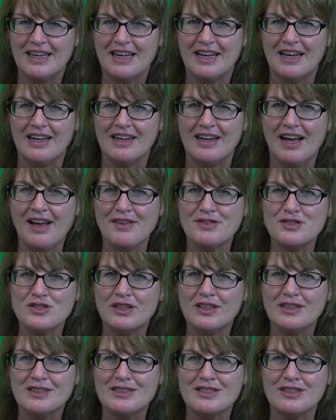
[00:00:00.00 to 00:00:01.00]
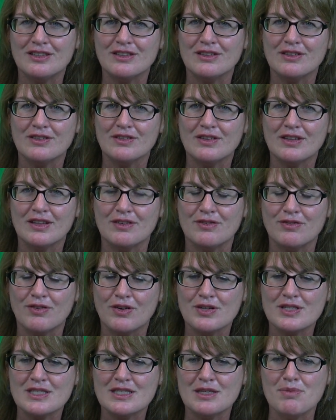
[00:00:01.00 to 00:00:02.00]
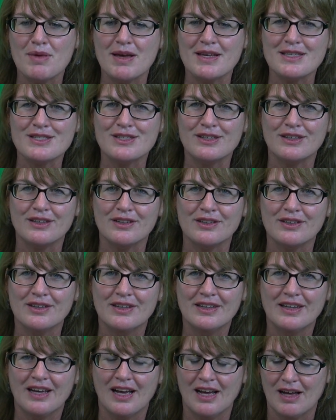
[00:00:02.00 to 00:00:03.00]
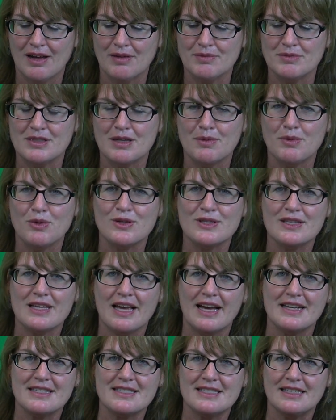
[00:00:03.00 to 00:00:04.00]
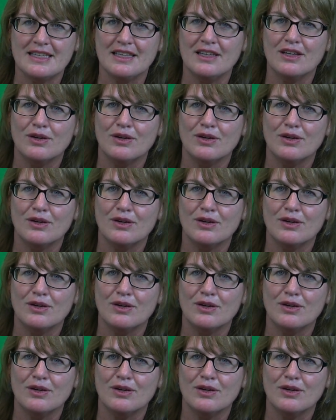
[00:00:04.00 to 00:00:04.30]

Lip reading: Hofstra, to the first semester WSC